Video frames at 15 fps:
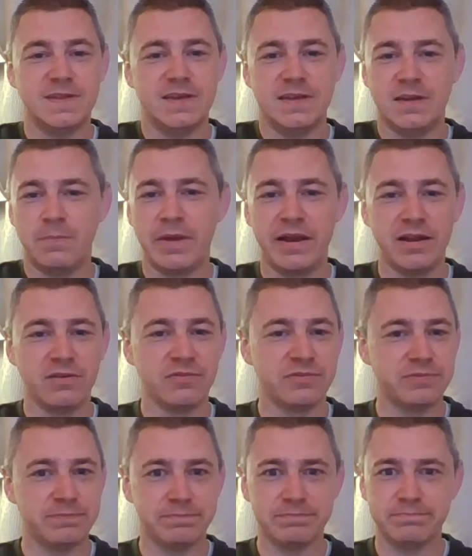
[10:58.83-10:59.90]
in the middle of
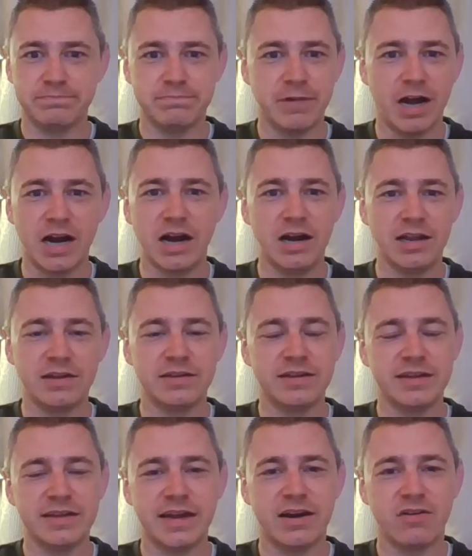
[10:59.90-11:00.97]
Ireland,
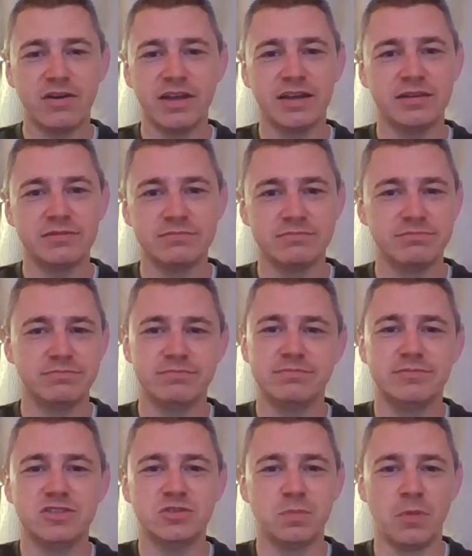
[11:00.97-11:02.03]
in Kerry, and
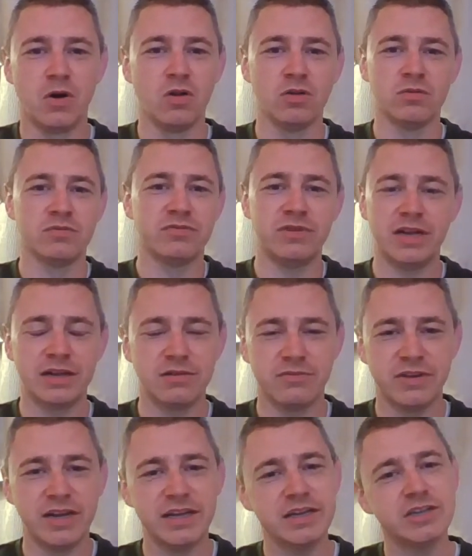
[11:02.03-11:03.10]
small little
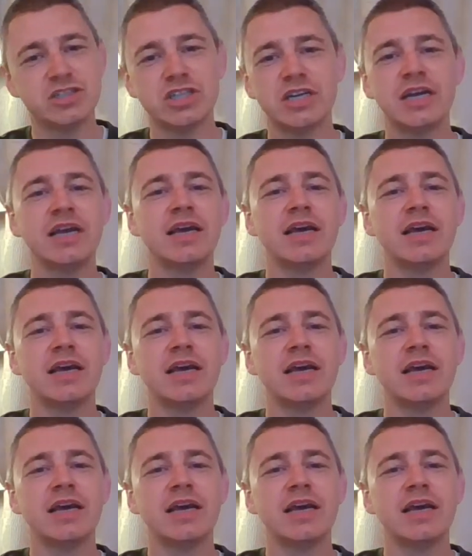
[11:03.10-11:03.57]
village,